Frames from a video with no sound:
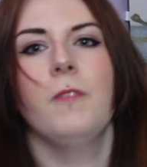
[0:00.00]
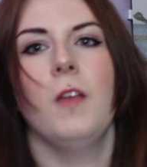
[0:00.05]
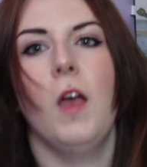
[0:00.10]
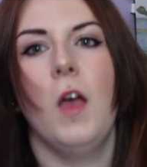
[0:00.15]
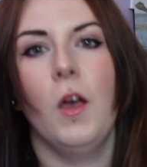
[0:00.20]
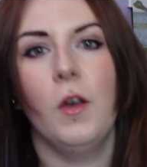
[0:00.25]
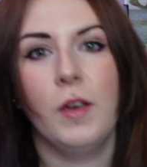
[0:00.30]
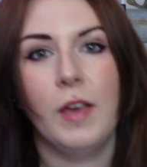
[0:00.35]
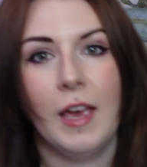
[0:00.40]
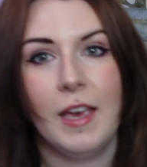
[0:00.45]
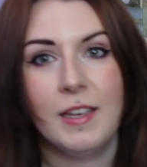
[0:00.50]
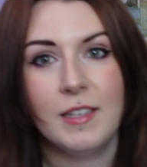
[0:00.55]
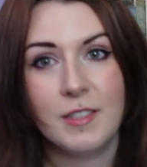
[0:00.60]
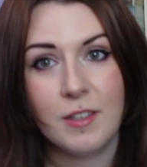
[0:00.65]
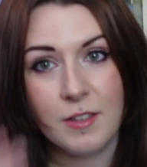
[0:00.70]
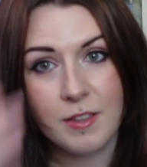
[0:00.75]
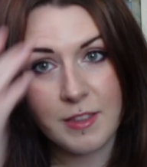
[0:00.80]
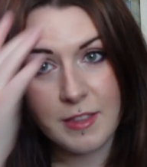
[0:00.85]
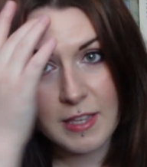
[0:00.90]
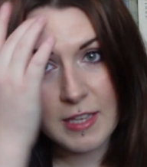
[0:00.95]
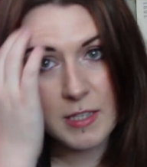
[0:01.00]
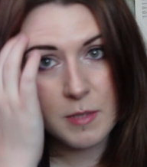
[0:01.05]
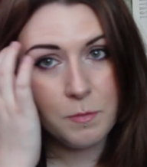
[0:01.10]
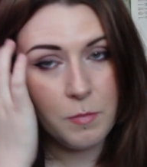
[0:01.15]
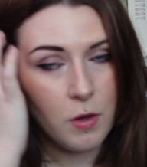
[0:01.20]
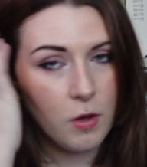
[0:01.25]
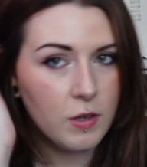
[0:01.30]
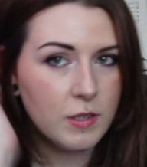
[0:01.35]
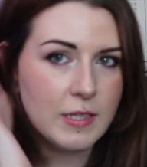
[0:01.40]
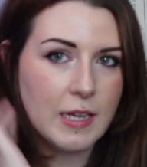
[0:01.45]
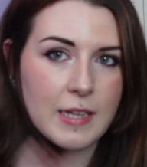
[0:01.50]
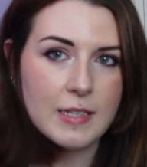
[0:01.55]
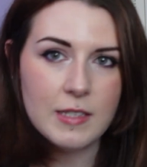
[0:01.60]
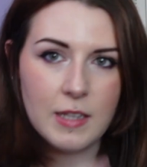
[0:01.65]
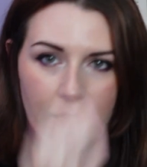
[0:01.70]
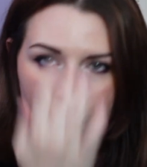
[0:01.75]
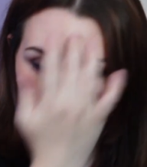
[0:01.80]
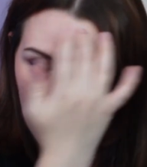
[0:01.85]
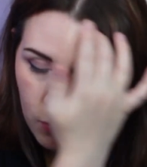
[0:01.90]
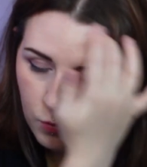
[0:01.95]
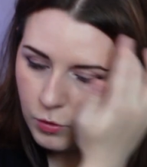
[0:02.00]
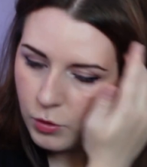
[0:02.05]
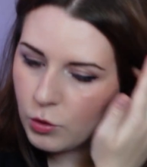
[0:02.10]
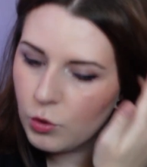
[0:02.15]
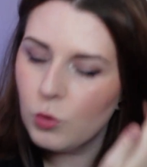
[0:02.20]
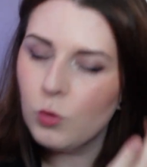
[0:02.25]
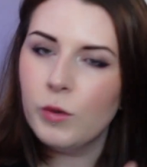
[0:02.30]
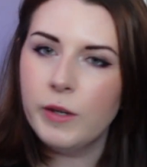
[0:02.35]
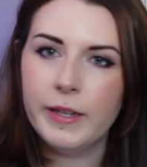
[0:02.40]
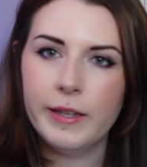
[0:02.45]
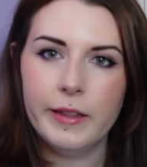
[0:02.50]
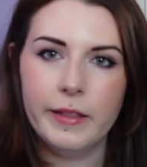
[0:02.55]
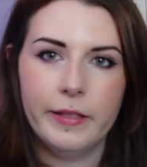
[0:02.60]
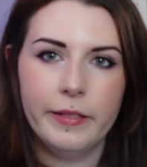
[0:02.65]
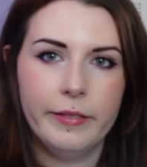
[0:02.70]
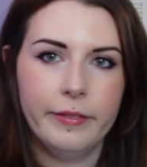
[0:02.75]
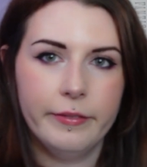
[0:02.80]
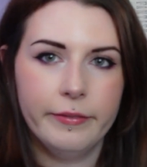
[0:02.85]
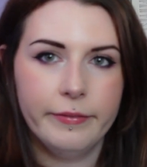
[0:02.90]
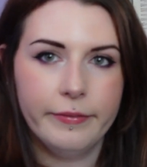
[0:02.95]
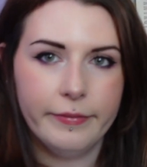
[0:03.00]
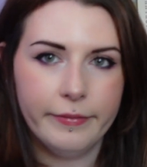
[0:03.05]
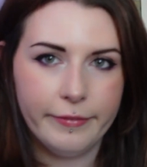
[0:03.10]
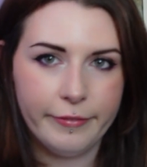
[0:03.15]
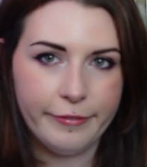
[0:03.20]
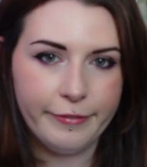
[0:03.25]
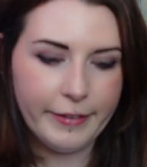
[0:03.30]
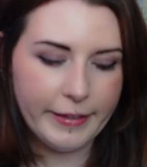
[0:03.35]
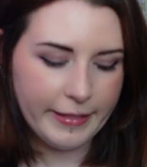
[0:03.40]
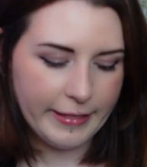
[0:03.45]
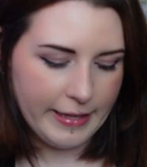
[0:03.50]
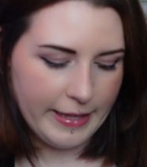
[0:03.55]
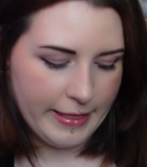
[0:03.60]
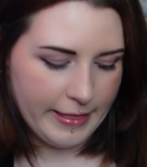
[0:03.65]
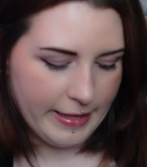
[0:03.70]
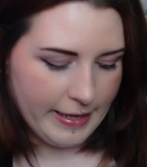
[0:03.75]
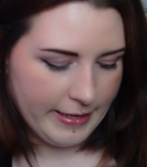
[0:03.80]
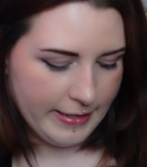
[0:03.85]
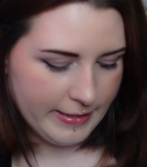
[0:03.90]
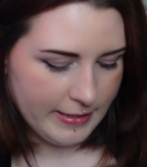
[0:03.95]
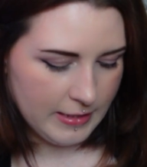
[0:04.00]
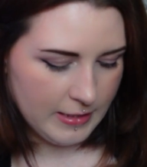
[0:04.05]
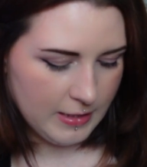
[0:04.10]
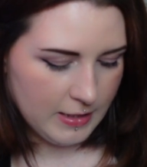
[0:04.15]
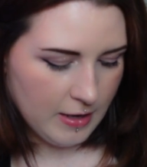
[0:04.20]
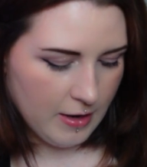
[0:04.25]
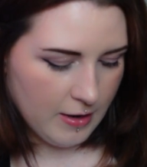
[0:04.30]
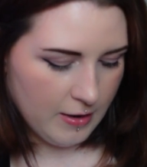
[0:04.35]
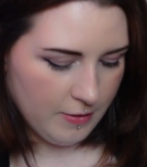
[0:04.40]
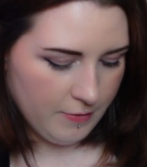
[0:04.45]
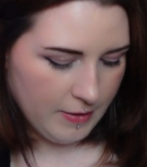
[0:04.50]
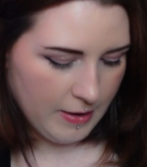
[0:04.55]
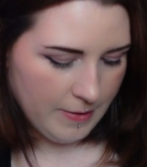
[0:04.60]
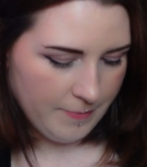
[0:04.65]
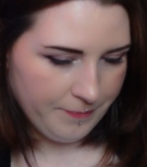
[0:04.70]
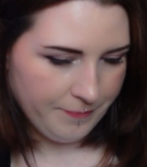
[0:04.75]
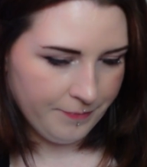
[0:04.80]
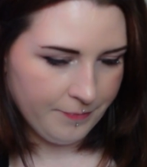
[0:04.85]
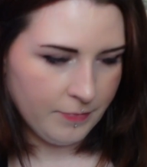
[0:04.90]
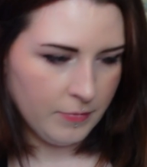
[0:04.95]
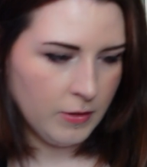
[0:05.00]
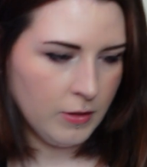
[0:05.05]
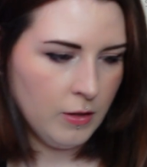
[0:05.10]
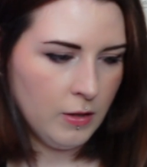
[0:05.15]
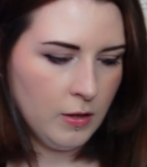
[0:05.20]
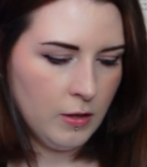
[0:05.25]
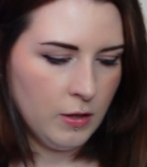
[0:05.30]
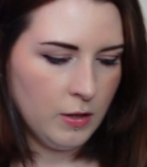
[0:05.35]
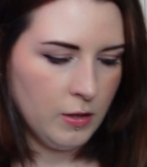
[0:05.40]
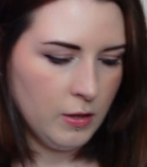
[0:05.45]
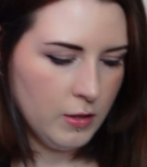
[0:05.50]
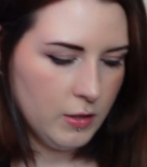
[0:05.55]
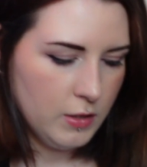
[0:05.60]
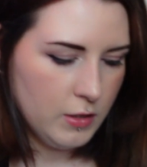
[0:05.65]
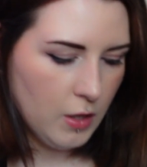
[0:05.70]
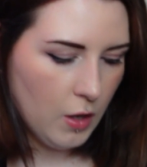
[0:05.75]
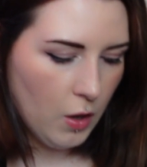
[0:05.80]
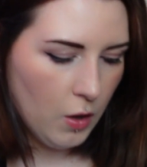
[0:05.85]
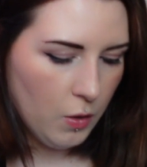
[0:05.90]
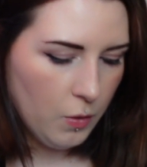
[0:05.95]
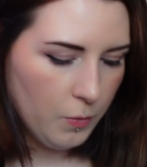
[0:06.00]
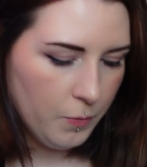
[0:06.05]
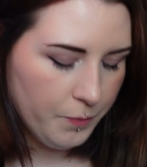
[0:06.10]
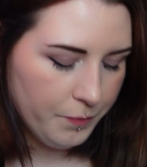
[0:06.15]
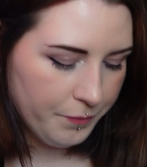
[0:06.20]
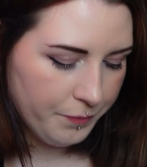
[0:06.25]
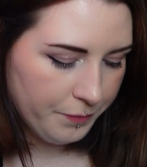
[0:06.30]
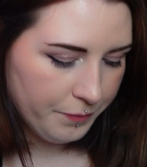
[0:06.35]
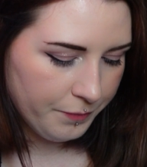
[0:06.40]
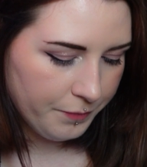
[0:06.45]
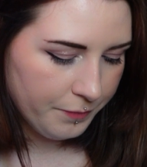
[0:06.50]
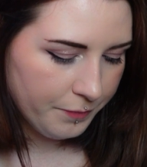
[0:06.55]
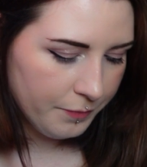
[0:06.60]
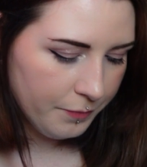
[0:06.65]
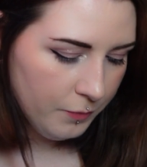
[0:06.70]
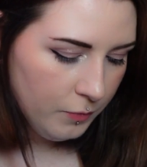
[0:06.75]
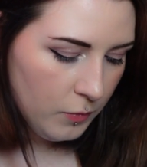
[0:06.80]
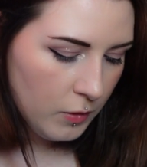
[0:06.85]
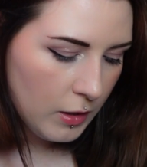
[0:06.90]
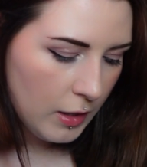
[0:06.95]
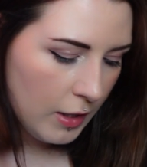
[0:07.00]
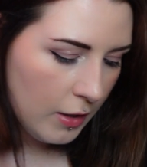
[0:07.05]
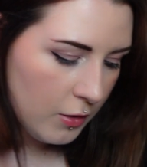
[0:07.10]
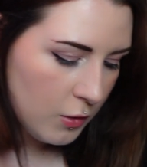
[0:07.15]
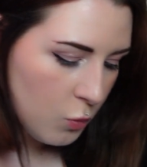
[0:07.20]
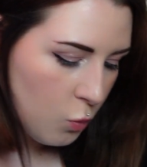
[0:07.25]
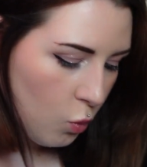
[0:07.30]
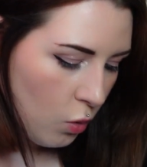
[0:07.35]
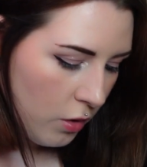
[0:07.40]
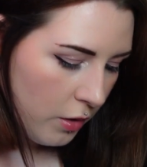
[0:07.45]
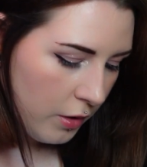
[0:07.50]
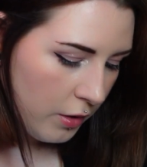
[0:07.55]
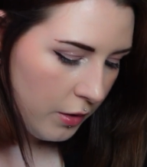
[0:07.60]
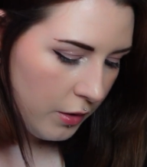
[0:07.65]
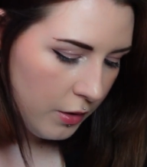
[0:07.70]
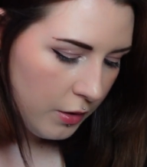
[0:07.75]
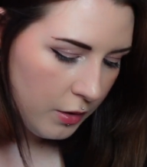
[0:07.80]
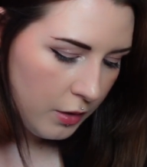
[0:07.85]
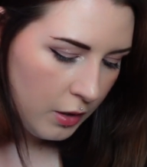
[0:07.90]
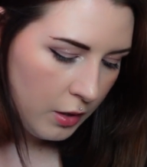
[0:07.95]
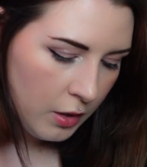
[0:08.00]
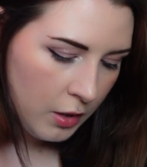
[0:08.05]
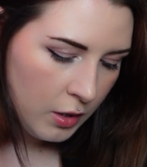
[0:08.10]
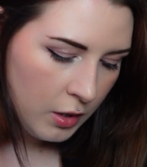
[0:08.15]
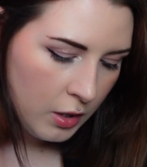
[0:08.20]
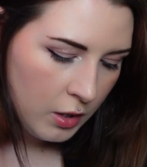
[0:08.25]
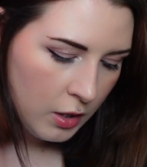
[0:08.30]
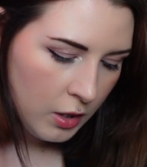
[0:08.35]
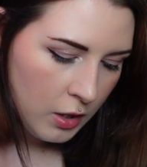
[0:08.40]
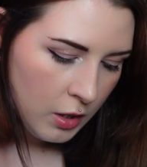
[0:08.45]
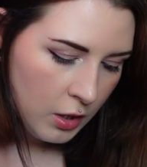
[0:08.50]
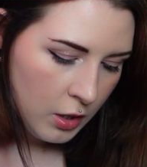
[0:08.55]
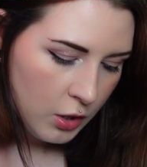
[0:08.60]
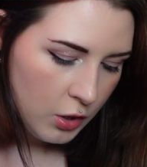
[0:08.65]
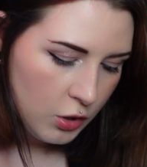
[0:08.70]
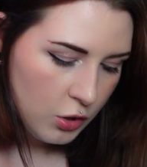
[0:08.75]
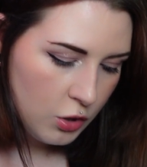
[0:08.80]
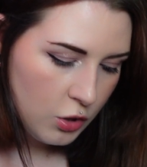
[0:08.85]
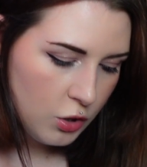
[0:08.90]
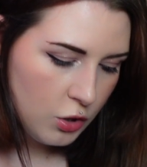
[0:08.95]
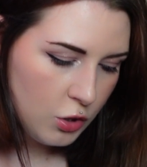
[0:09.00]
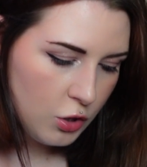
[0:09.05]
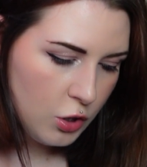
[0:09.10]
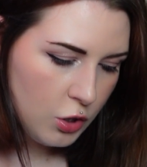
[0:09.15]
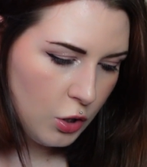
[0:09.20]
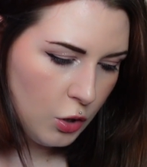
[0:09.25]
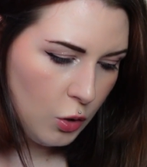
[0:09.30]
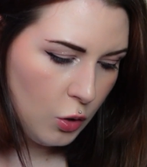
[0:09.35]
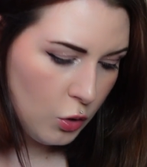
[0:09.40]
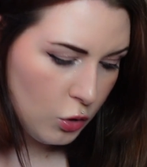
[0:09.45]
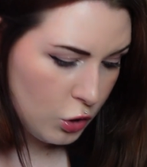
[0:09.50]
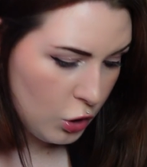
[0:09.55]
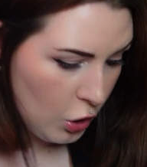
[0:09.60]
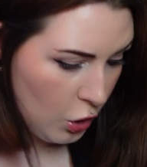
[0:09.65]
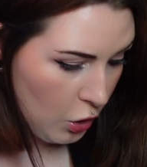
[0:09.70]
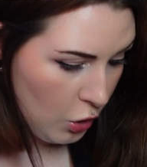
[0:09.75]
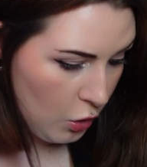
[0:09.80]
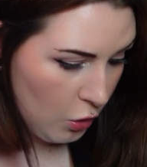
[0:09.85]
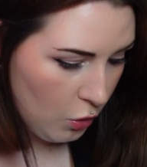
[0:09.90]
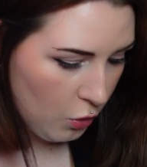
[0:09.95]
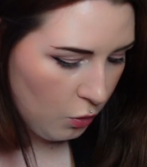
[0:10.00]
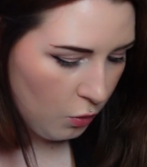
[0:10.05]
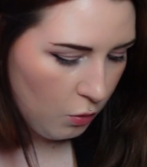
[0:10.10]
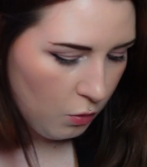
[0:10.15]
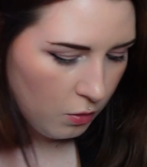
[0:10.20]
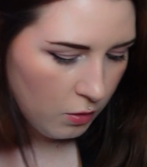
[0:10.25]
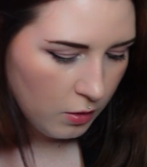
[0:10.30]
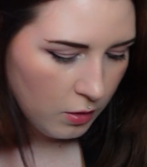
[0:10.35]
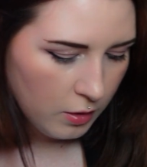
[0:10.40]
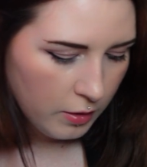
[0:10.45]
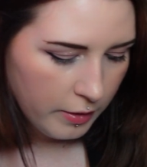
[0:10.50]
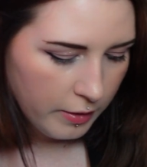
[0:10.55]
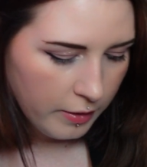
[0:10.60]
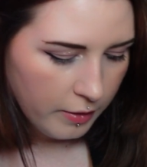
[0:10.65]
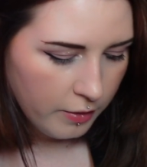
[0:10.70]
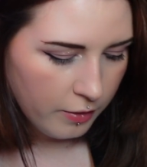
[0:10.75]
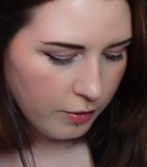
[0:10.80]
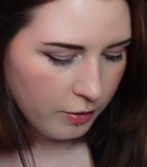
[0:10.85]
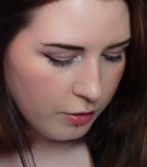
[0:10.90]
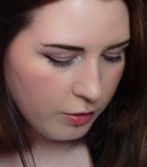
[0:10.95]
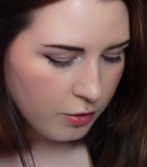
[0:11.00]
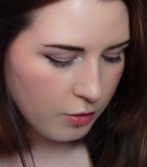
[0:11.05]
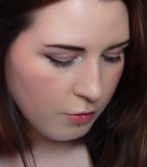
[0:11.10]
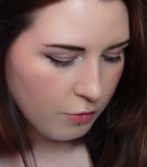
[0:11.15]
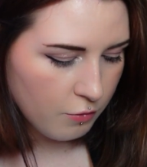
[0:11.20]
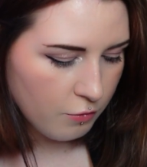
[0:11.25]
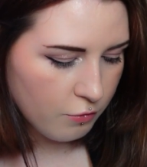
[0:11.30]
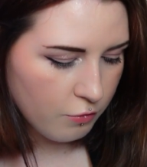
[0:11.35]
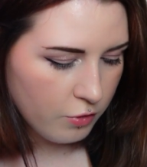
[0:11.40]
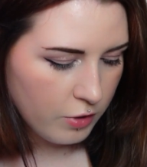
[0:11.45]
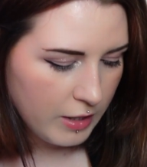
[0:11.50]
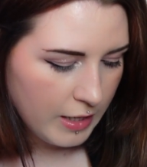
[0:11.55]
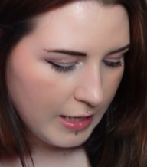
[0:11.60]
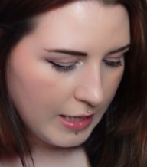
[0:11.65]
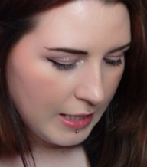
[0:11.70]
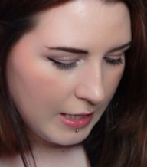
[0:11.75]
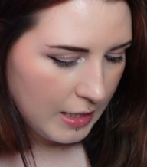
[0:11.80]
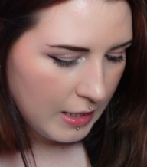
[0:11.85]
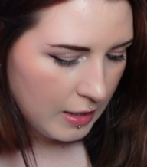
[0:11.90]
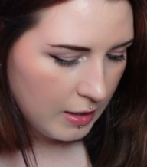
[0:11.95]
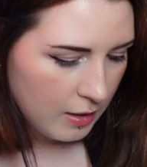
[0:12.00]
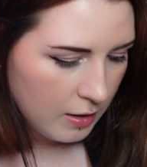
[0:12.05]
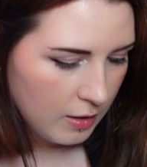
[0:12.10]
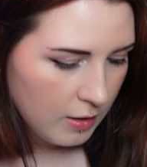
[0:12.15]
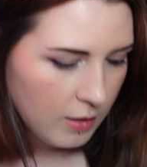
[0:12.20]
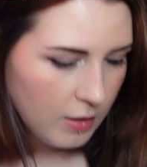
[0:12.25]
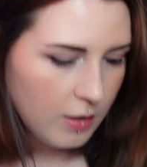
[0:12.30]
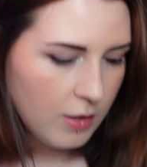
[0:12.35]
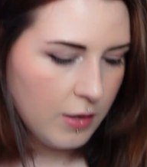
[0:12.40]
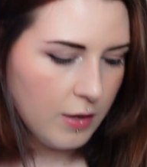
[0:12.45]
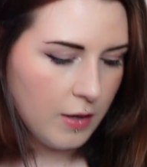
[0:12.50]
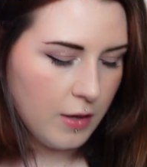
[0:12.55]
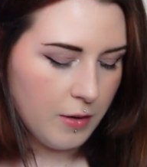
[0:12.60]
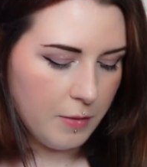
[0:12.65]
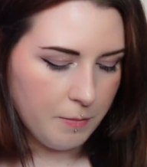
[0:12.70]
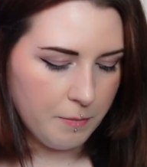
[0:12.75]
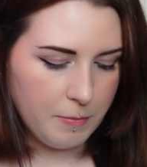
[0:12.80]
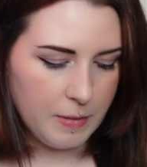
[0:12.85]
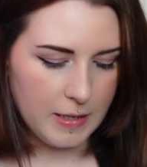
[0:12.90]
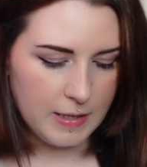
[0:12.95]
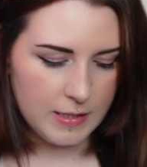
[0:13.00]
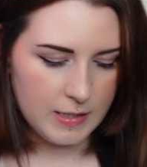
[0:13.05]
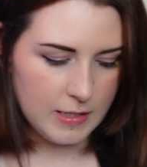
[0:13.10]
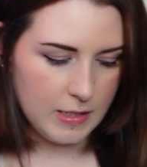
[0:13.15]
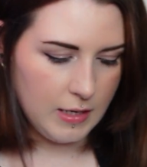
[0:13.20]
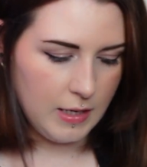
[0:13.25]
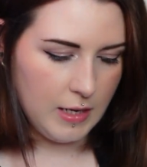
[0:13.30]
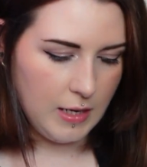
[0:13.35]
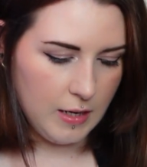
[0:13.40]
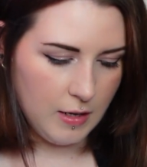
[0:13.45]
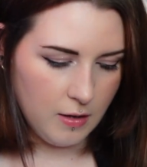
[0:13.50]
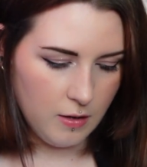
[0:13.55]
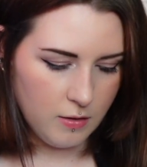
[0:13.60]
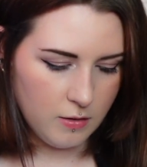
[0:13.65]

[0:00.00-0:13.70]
Okay, so this box has like all the cool little fiddly things inside of it. So there's 1, 2, 3 bits in here.